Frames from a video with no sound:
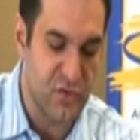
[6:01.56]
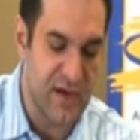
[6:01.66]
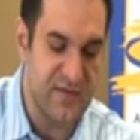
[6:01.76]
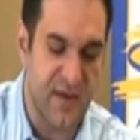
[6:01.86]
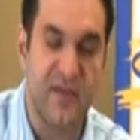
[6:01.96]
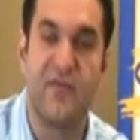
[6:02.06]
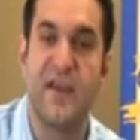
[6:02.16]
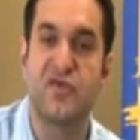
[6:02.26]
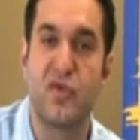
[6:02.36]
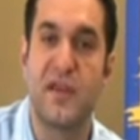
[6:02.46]
trades on the
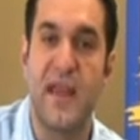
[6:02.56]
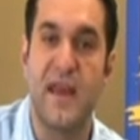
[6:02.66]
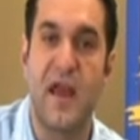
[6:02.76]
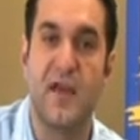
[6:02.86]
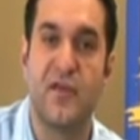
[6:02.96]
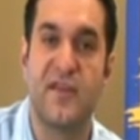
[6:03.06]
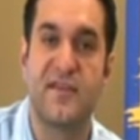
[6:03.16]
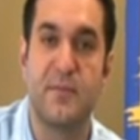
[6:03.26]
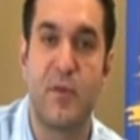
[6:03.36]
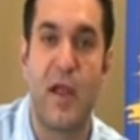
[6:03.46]
venture again under the
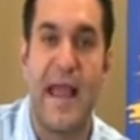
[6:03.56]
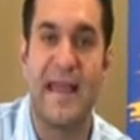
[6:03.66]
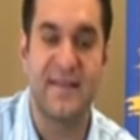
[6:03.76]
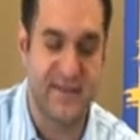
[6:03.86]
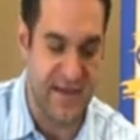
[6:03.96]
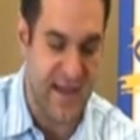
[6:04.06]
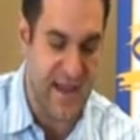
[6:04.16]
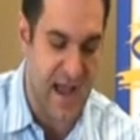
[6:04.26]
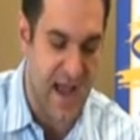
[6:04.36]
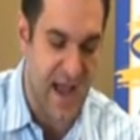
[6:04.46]
symbol
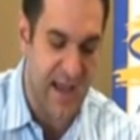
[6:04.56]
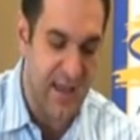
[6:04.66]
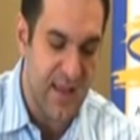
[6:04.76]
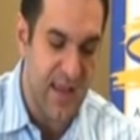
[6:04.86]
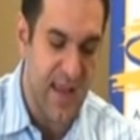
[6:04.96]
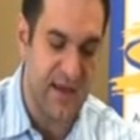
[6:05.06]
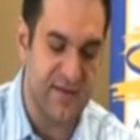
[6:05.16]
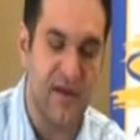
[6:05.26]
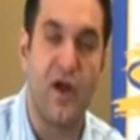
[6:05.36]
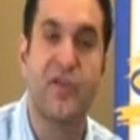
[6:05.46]
SKI, and
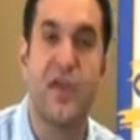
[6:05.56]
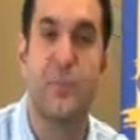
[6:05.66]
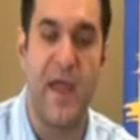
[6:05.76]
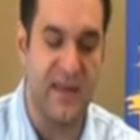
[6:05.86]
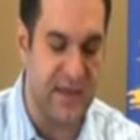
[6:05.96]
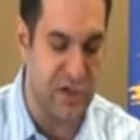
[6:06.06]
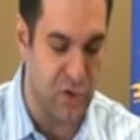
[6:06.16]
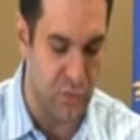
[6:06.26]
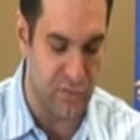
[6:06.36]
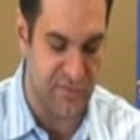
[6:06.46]
it's halted pending
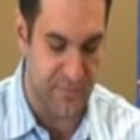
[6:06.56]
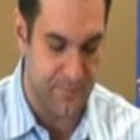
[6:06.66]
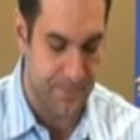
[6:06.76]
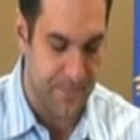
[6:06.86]
news.